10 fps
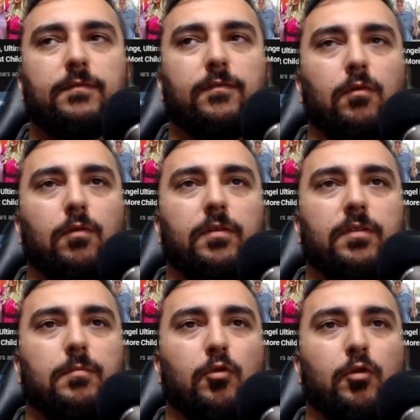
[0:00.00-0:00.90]
for
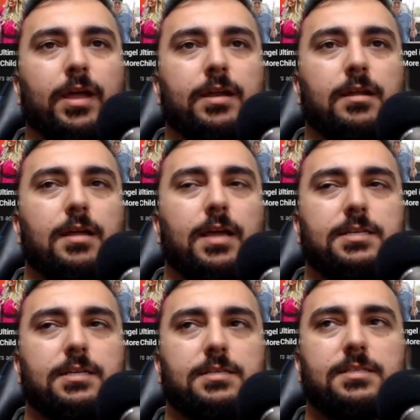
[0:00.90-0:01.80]
their brand.
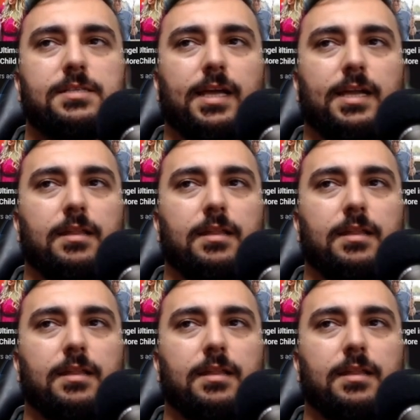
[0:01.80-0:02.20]
Actually, let's dig into